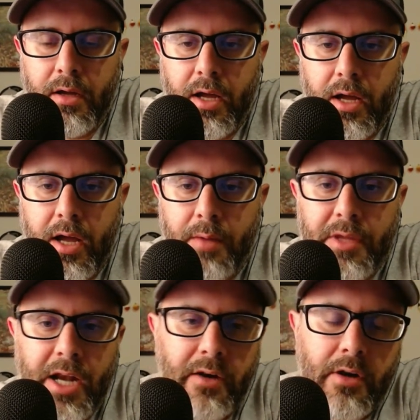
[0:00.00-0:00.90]

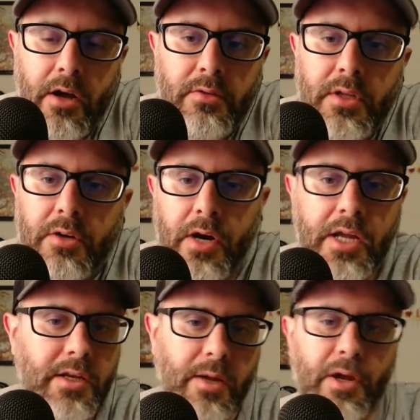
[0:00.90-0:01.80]
don't know,
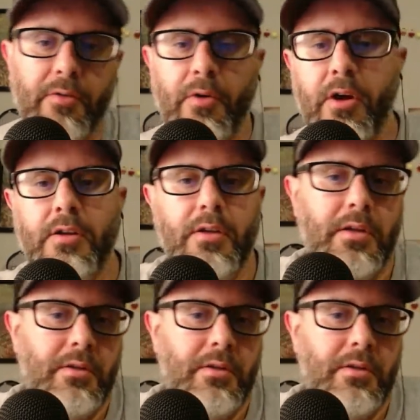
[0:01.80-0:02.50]
right? Am I wrong?